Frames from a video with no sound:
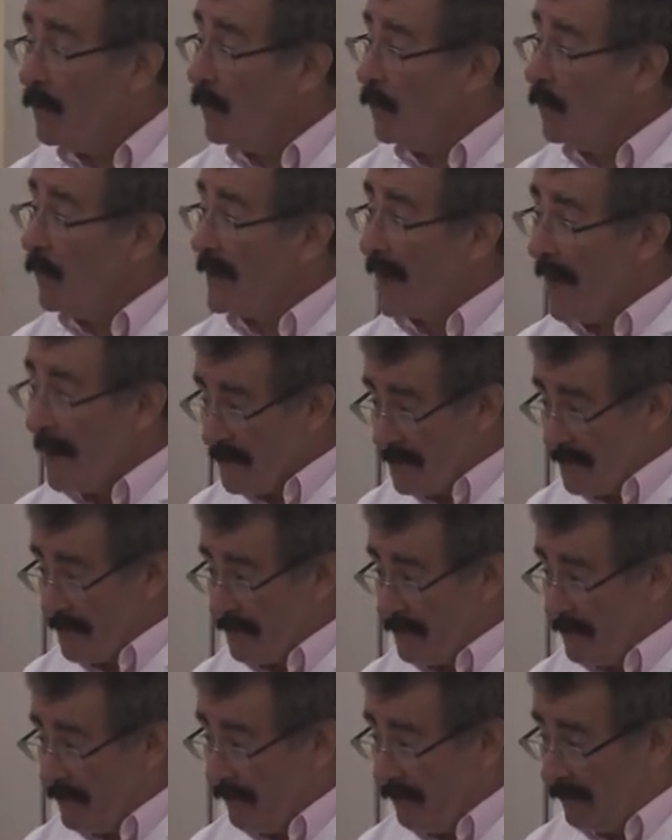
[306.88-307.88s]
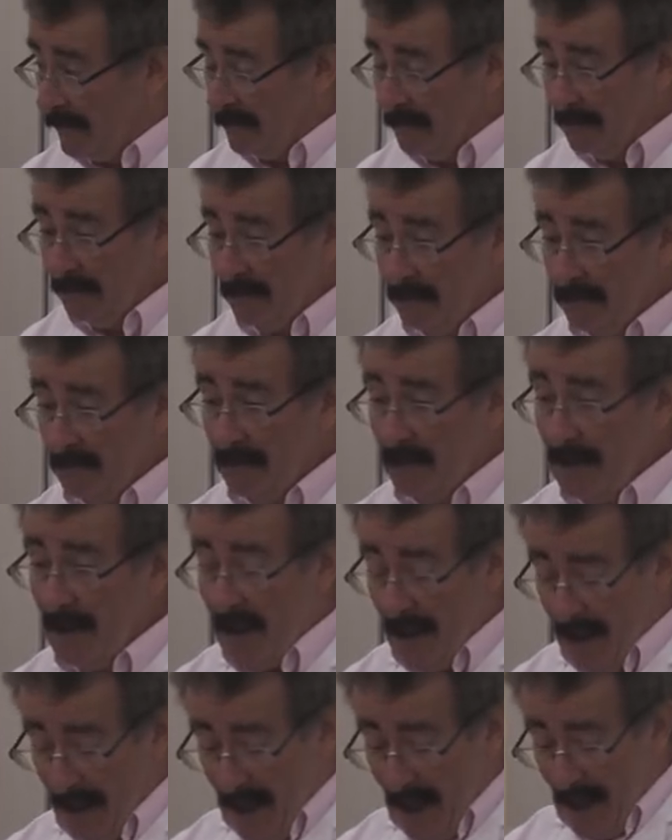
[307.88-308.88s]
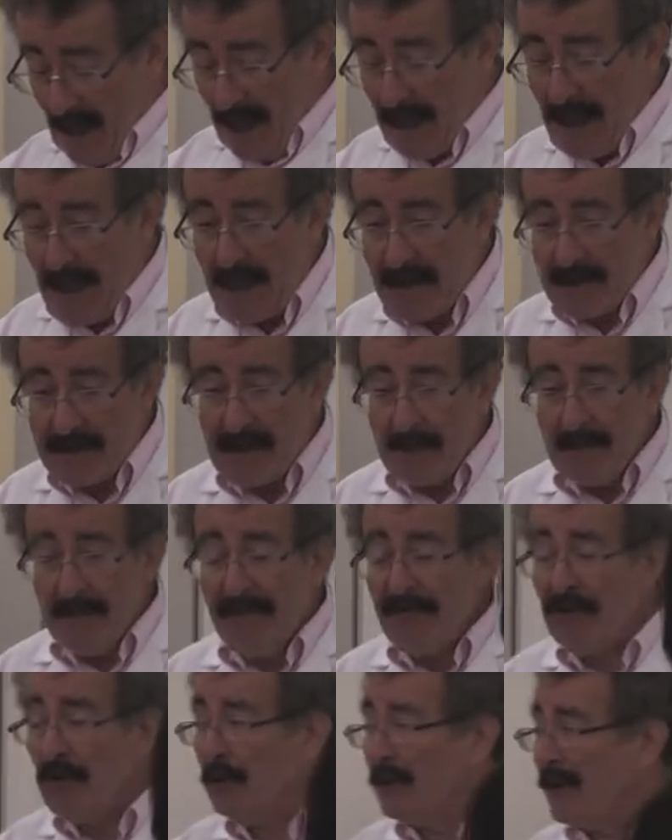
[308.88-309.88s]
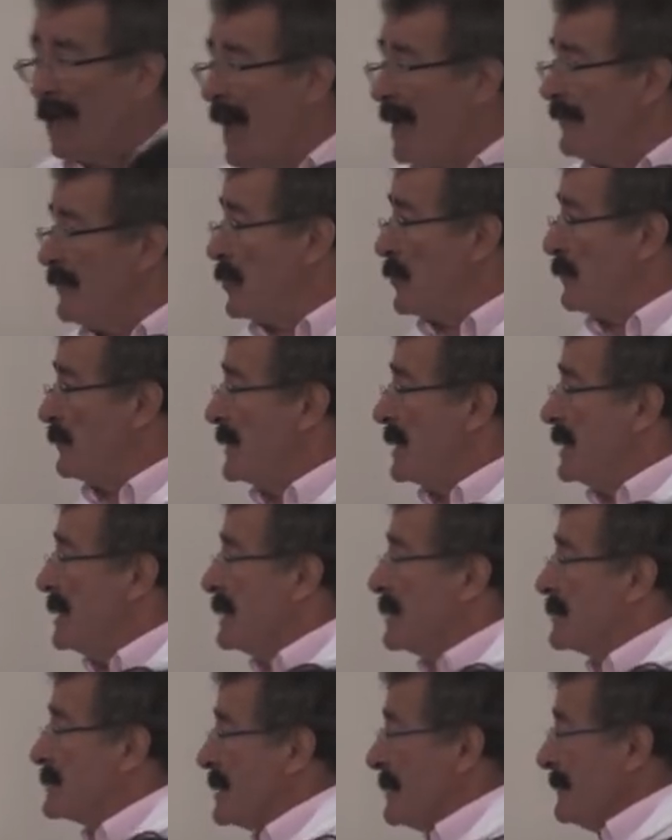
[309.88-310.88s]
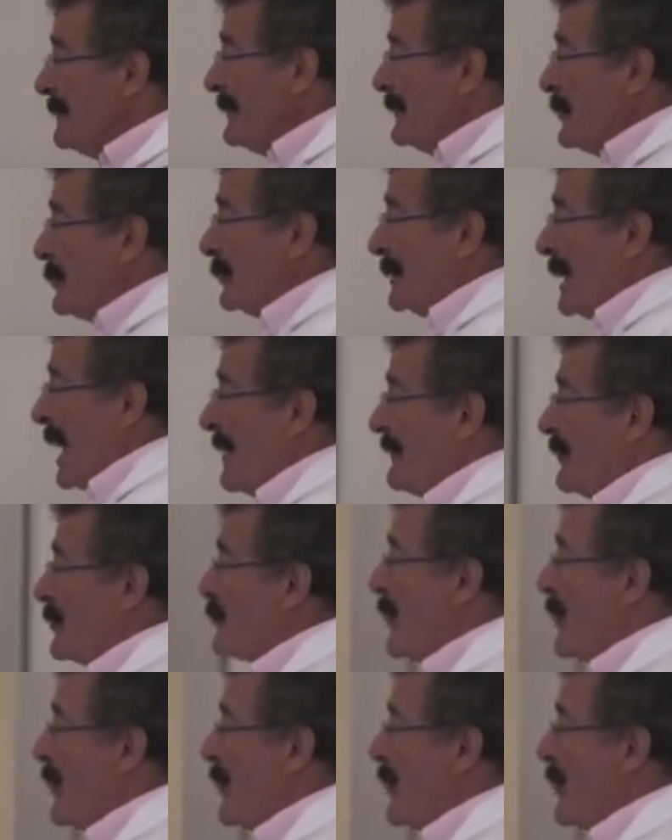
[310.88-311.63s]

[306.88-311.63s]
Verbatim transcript: when I was at school. Some of you will have a, some of you will have a